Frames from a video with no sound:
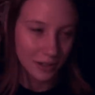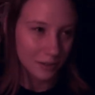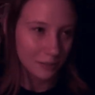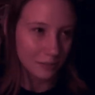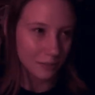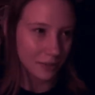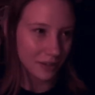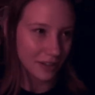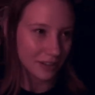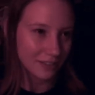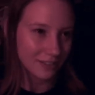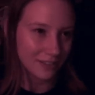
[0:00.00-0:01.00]

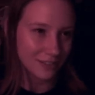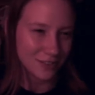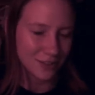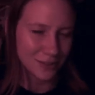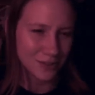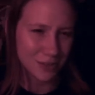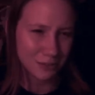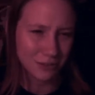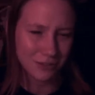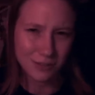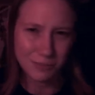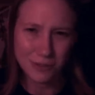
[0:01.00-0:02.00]
but there's also some
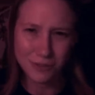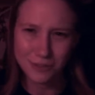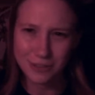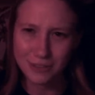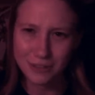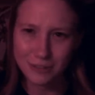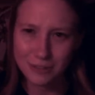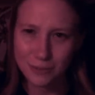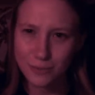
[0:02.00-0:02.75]
conspiracy theories.